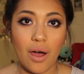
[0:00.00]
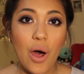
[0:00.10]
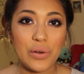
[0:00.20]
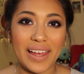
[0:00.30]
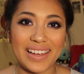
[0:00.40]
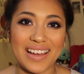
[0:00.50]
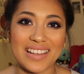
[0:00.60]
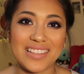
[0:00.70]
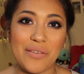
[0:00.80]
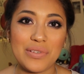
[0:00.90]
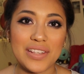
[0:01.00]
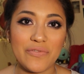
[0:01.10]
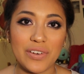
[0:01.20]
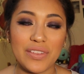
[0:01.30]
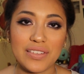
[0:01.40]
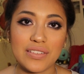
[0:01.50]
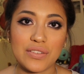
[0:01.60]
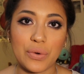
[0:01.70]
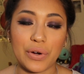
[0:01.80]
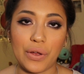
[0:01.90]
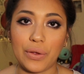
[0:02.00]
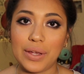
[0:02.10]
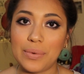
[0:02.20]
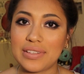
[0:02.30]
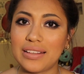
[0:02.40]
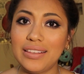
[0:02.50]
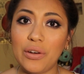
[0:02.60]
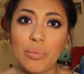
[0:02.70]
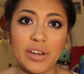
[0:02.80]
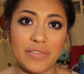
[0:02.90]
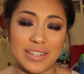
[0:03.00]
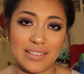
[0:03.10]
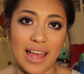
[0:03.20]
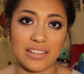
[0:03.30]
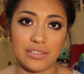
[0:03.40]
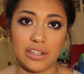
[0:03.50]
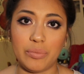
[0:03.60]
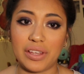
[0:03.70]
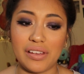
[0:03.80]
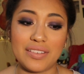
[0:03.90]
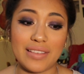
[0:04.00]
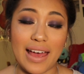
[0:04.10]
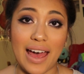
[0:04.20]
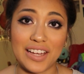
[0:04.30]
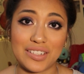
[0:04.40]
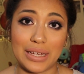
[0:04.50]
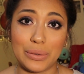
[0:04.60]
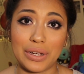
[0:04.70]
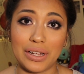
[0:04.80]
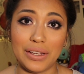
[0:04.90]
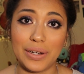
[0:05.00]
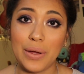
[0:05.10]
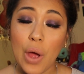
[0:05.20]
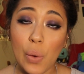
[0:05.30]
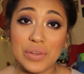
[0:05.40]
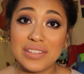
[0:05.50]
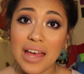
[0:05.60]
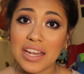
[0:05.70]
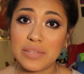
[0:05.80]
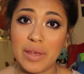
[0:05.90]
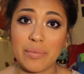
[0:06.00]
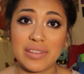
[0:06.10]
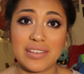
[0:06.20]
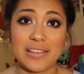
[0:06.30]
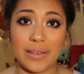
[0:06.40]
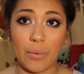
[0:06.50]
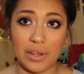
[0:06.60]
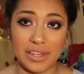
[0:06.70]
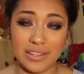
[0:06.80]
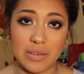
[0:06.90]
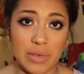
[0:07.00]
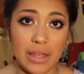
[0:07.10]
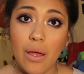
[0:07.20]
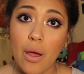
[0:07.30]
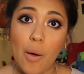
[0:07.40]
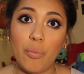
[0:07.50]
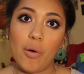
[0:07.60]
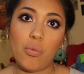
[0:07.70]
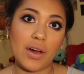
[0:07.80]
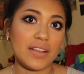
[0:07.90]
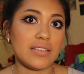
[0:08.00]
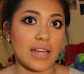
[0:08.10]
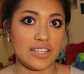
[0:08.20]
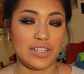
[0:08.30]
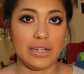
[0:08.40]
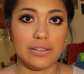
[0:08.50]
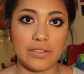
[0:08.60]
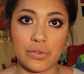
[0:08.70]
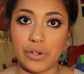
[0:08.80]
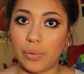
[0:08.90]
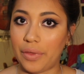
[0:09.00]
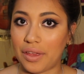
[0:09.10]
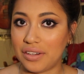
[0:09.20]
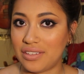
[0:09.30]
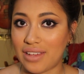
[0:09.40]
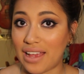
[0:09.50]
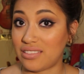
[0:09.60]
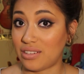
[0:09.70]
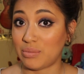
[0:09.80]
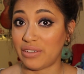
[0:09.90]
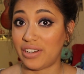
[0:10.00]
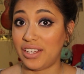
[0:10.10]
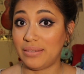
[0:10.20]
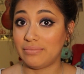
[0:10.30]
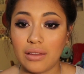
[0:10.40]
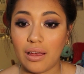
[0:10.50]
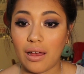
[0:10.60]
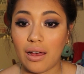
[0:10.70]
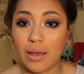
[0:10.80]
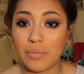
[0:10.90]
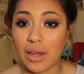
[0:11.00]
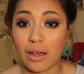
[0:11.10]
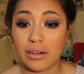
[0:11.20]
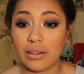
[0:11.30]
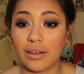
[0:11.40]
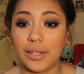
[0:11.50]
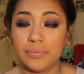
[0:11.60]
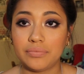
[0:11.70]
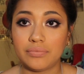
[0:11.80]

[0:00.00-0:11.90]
Okay guys, that was it for this tutorial. It was a little bit of a disaster because that eyeshadow color was not as pigmented as I wanted it to be, but what is an eyeshadow tutorial without a disaster, am I right? I'm not gonna lie.